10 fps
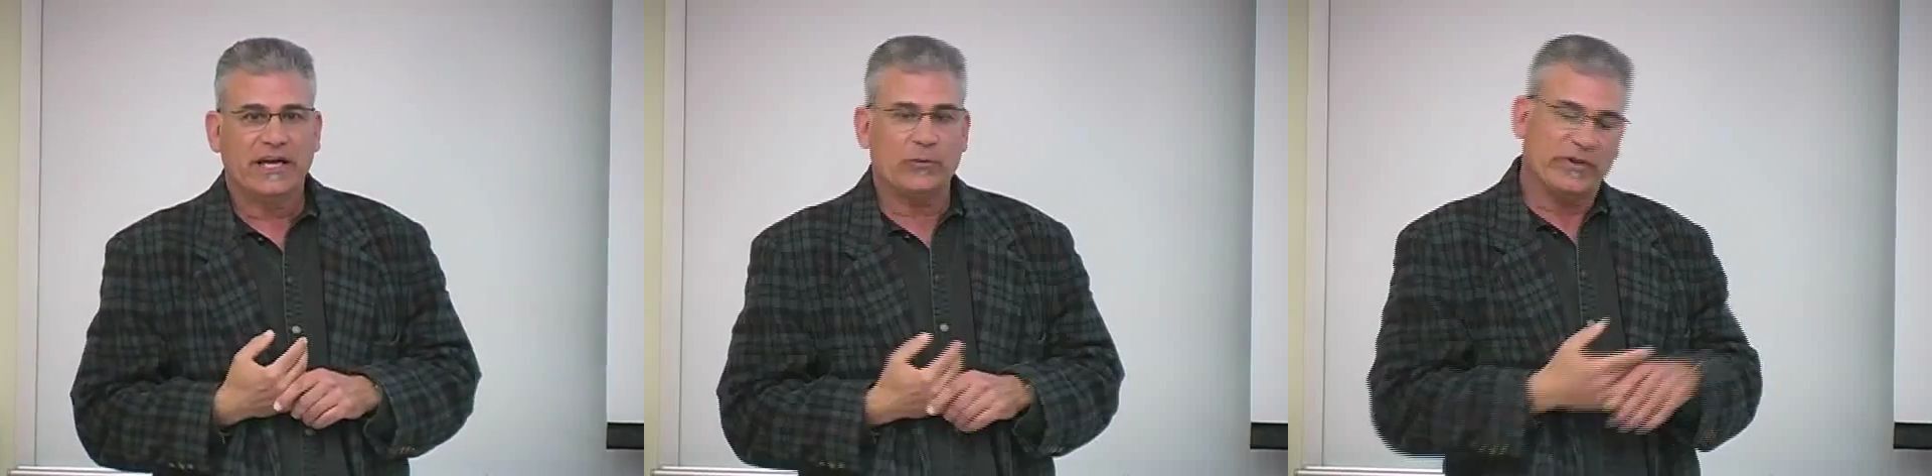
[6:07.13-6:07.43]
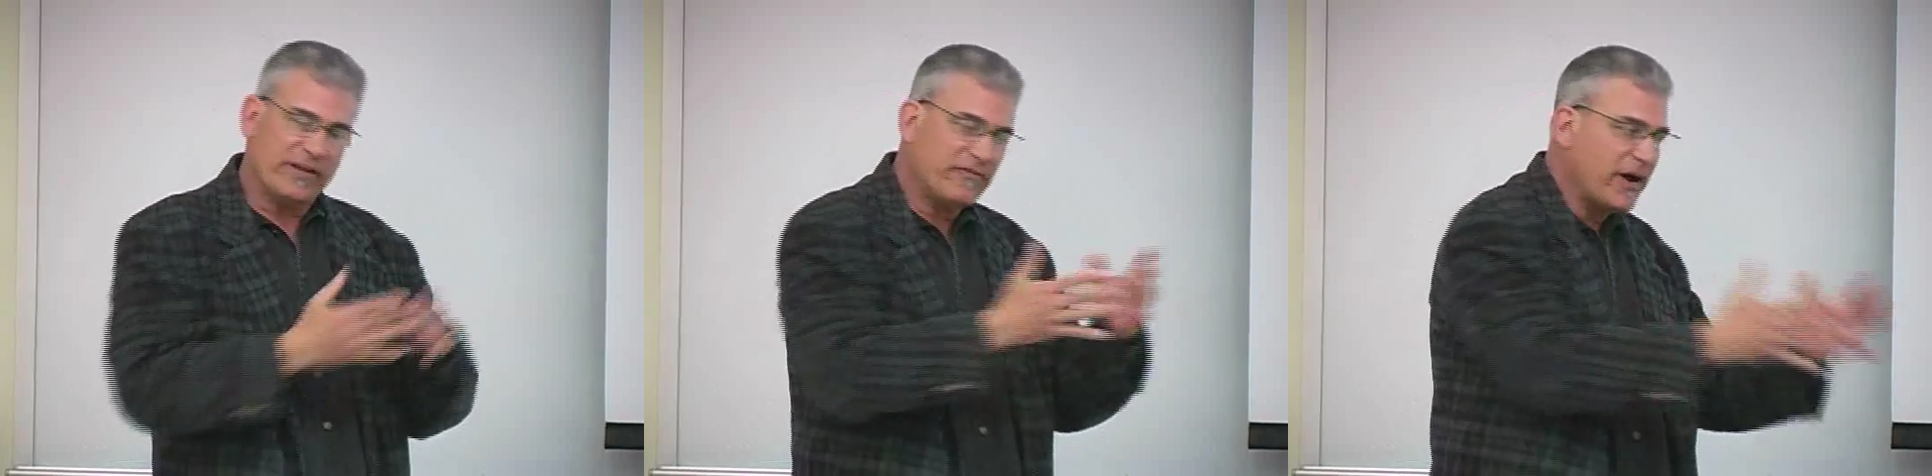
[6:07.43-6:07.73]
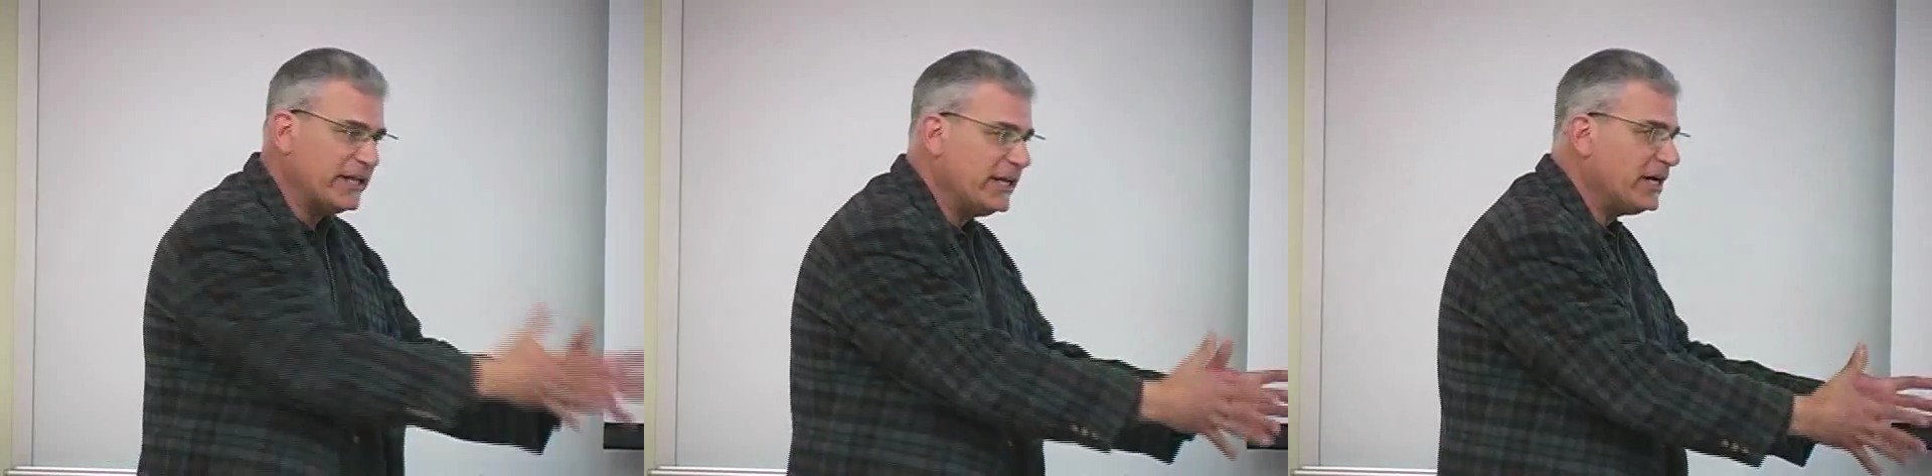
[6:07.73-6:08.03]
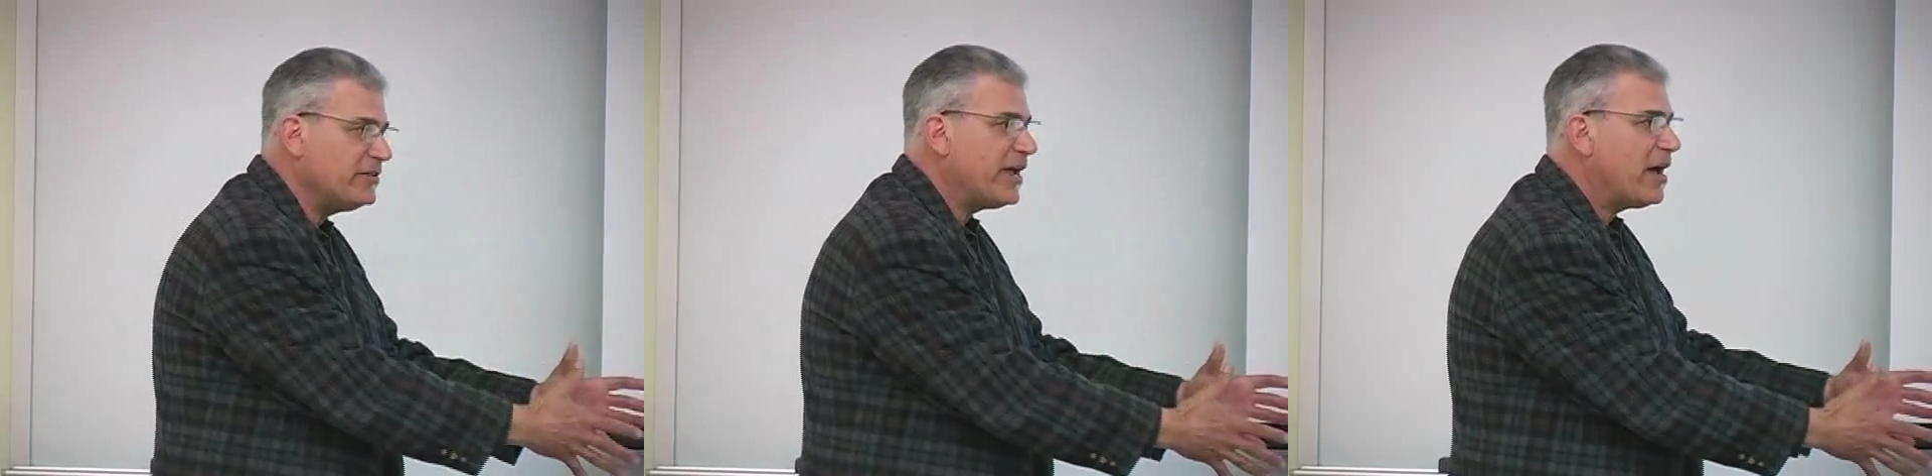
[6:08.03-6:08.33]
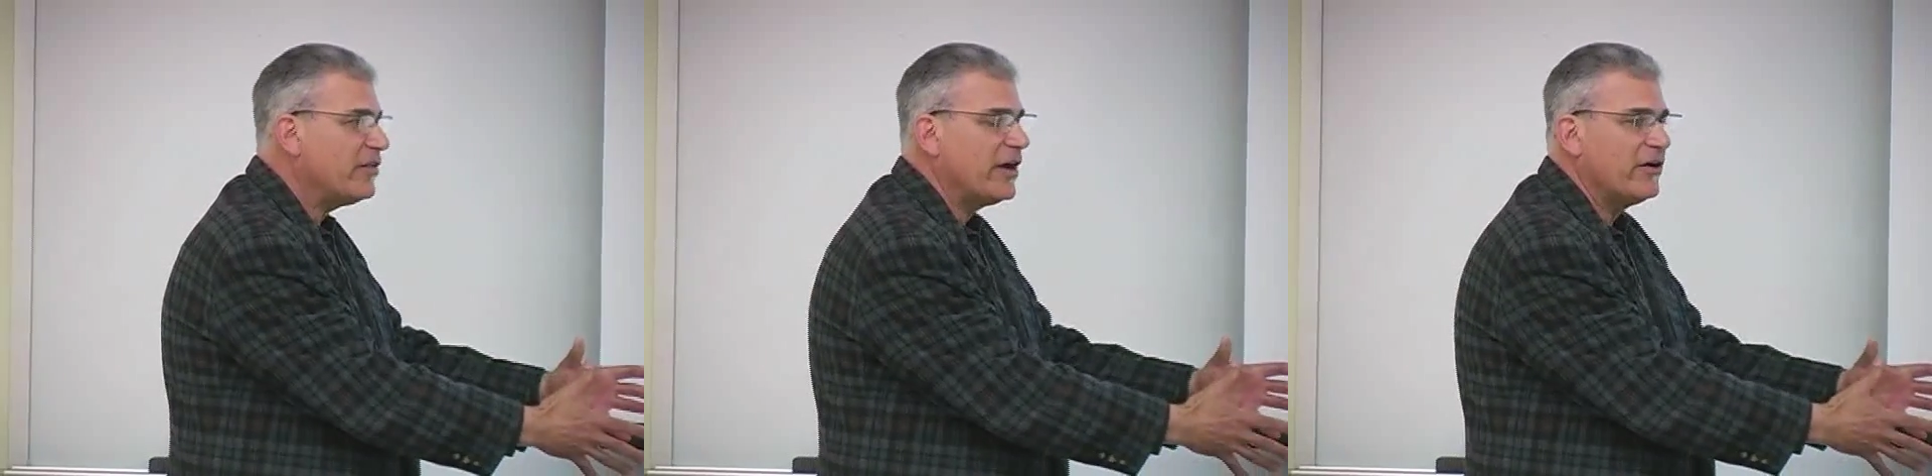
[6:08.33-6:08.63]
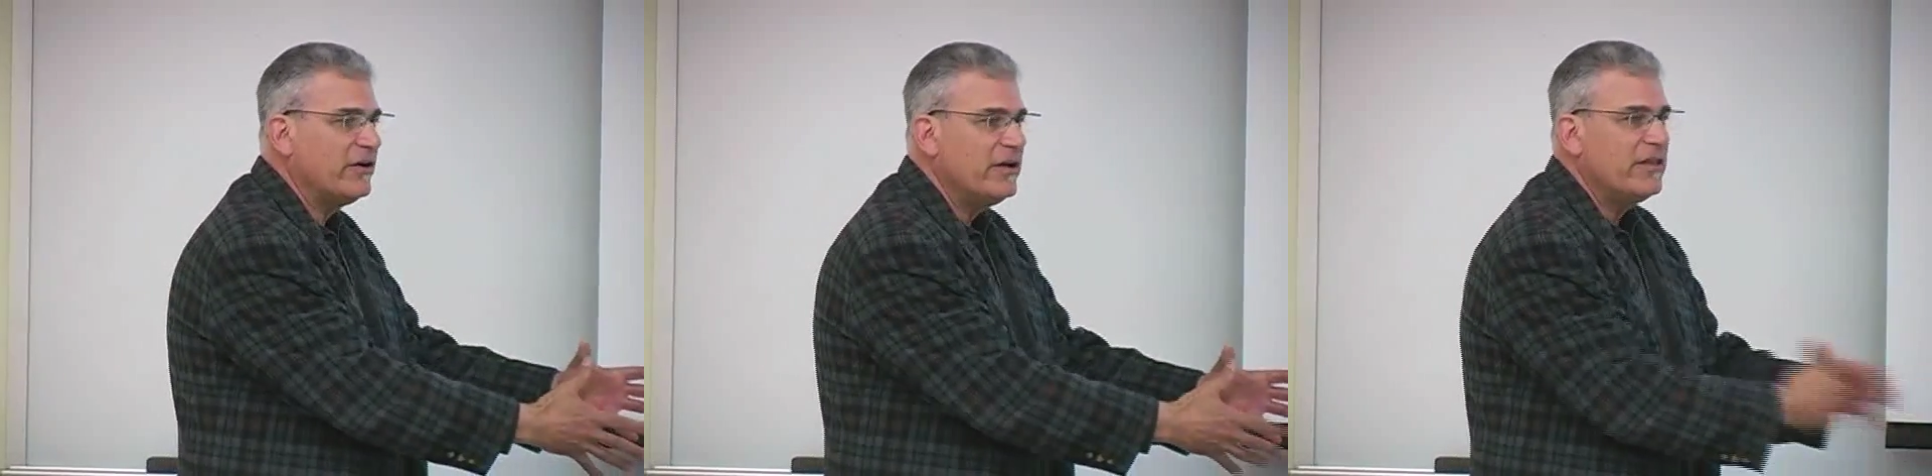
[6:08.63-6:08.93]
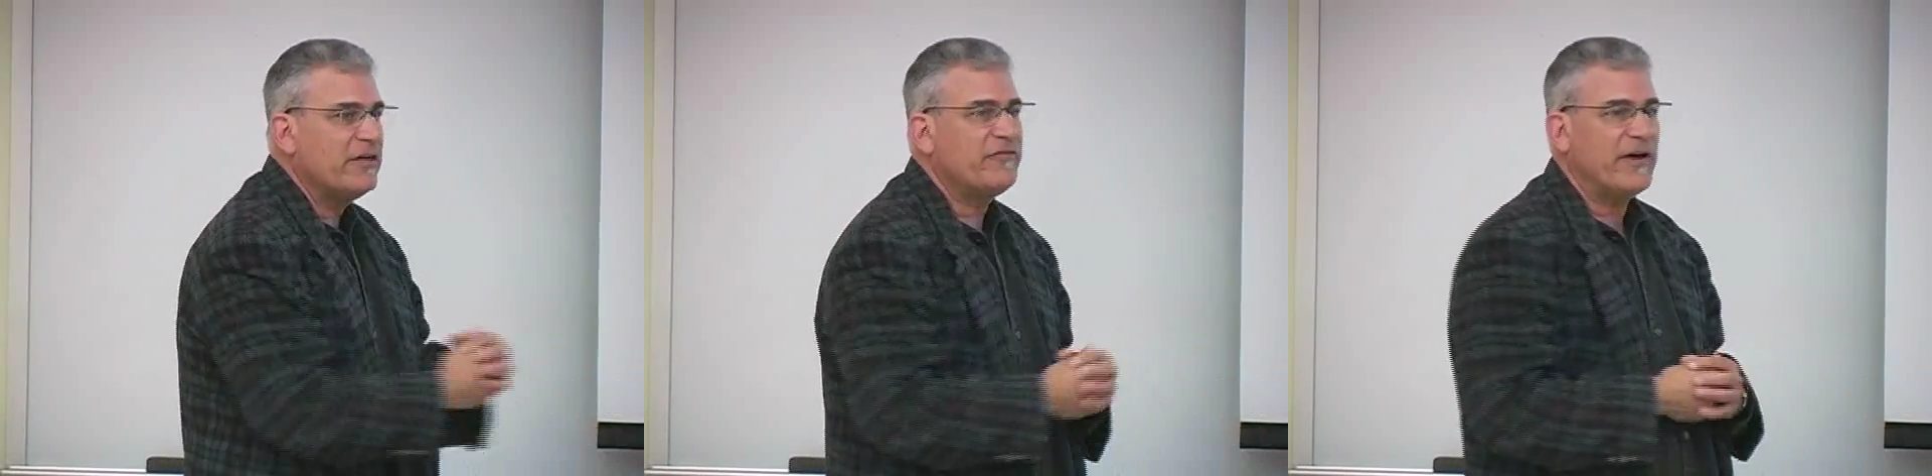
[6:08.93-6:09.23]
And when they finally got down there,
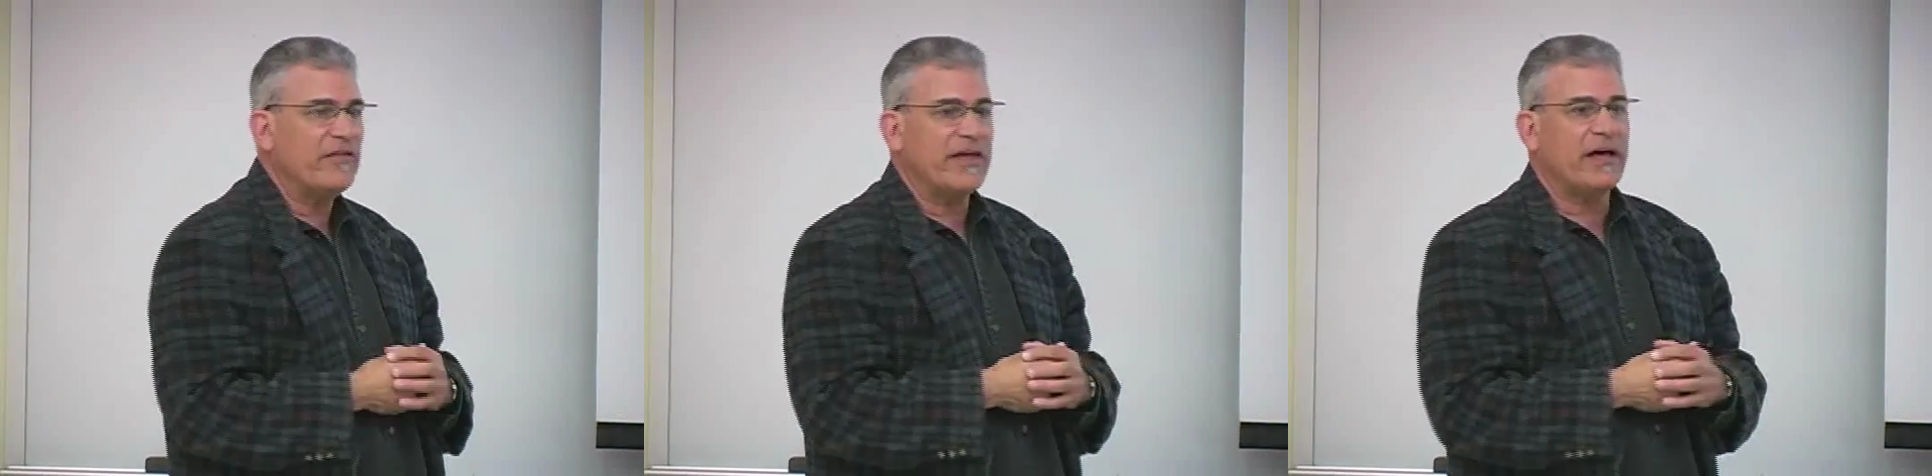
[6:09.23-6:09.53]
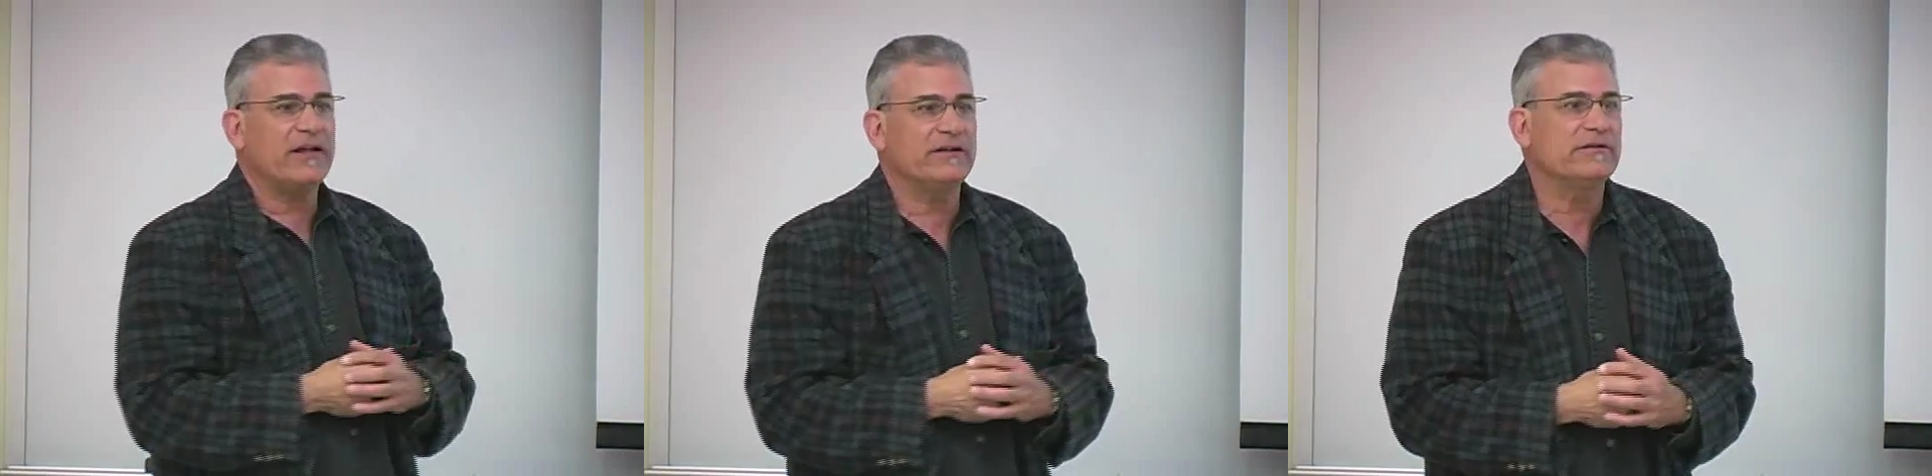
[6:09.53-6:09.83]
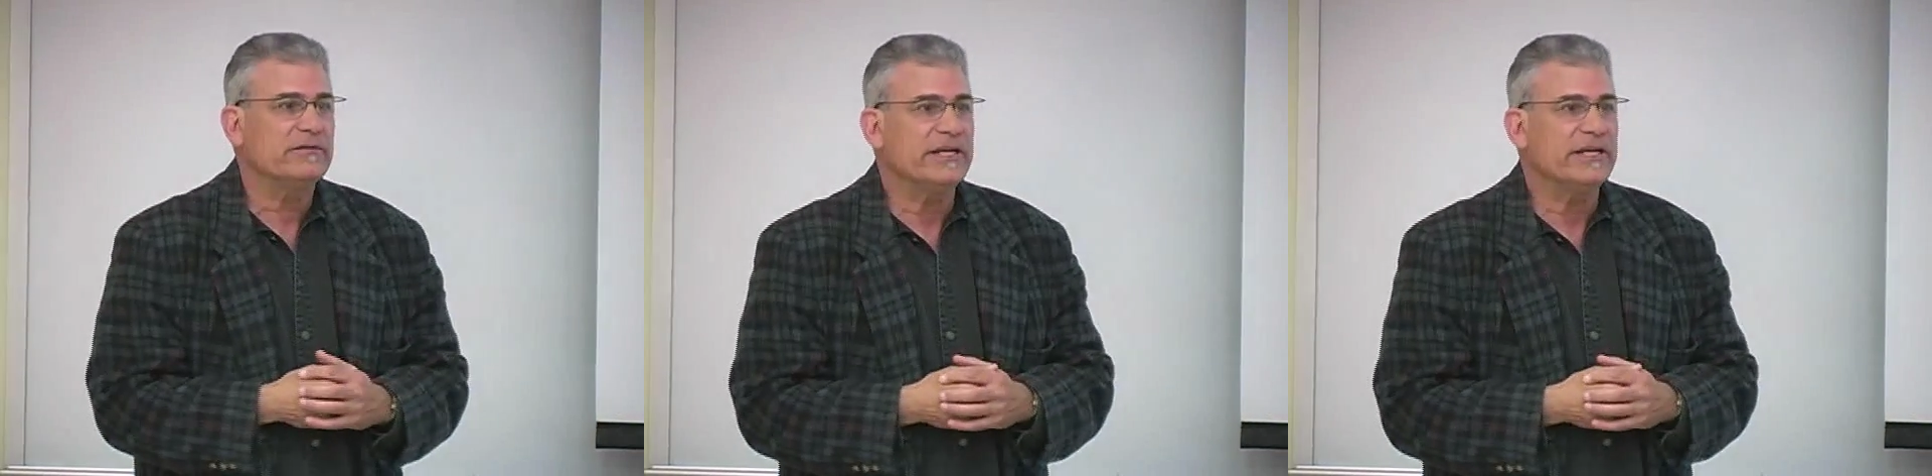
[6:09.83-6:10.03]
they found that,